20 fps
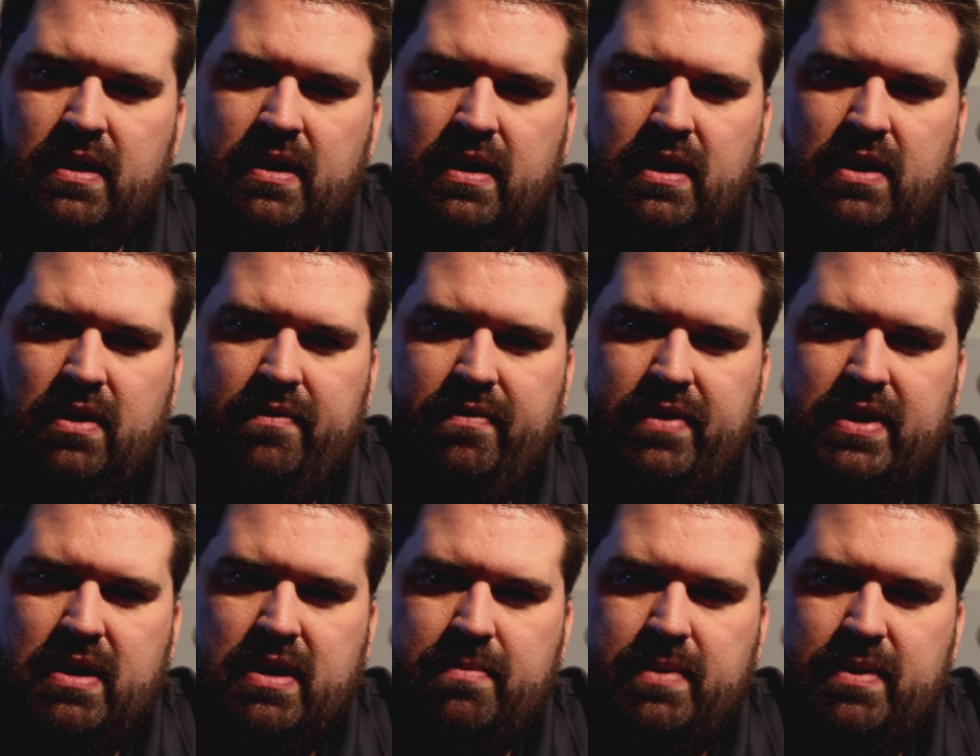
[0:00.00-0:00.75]
you know, every
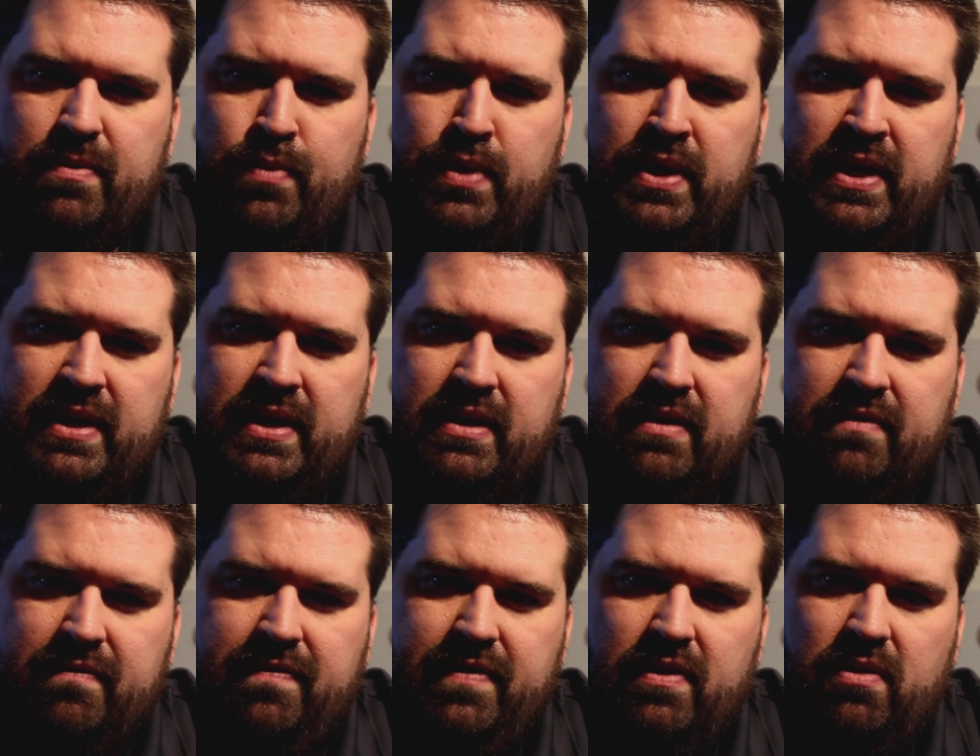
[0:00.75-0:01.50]
time I, we get
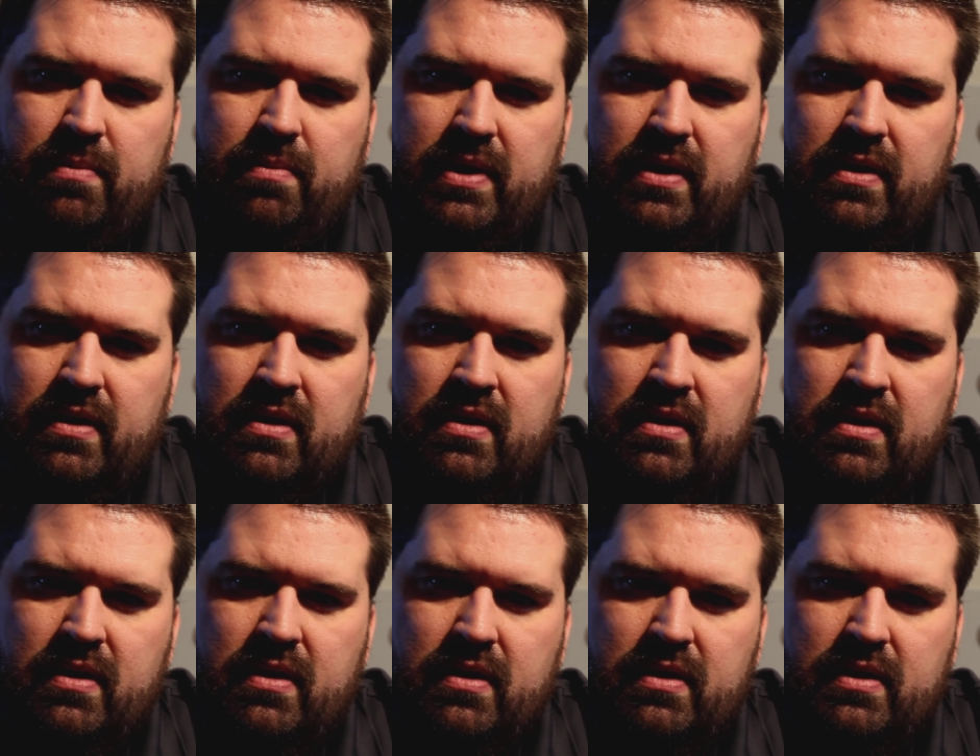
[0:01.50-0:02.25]
done filming
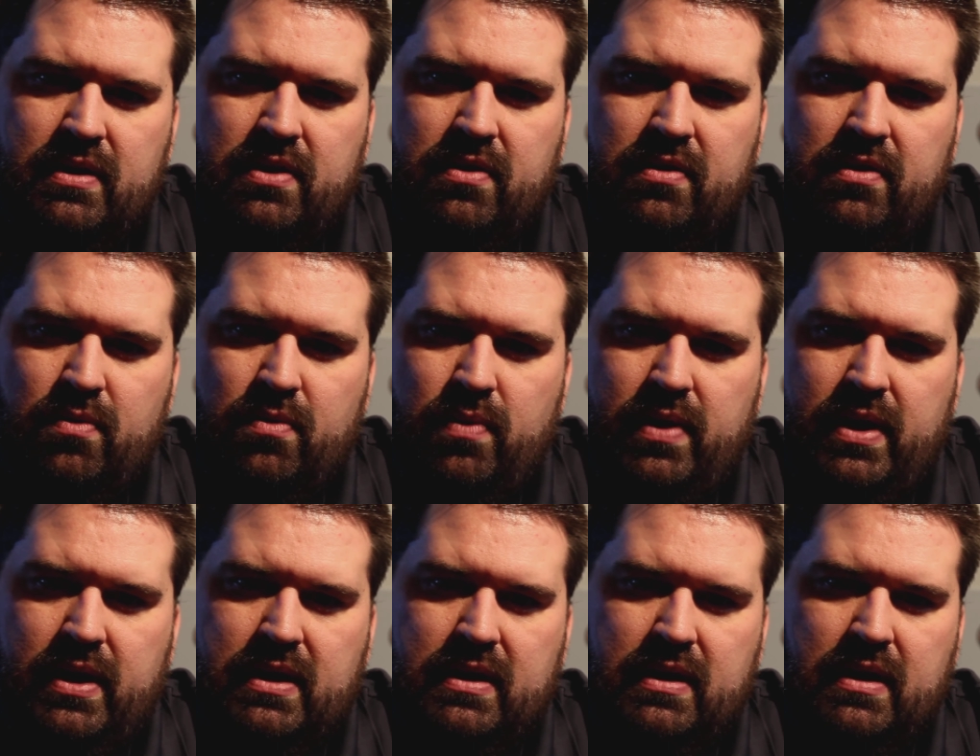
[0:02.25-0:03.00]
during the
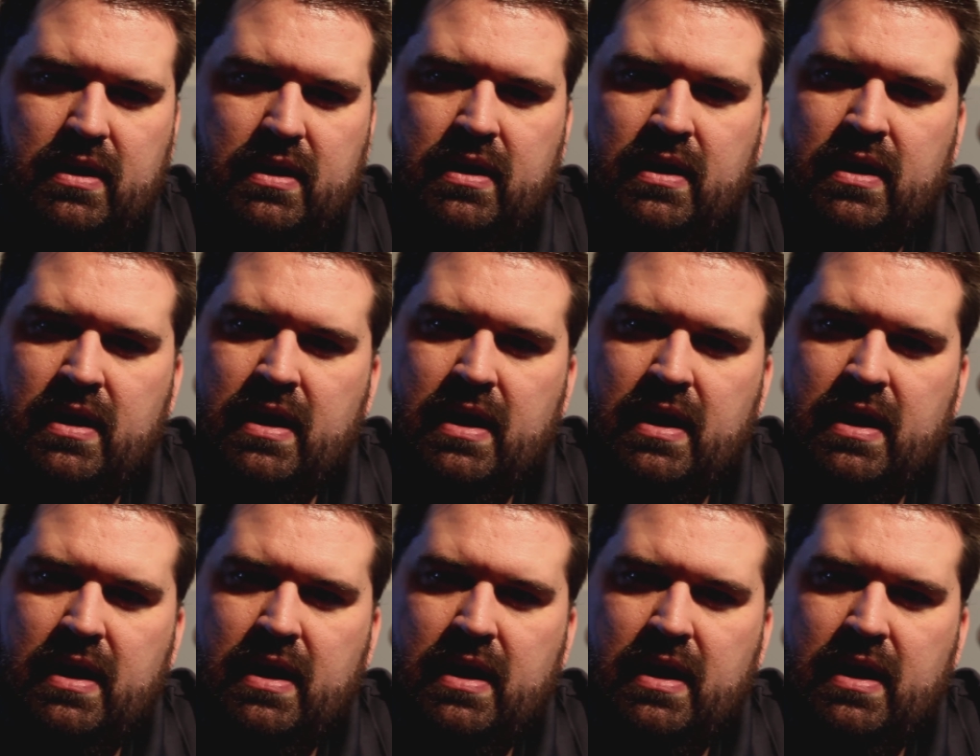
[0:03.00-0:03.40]
week, uh,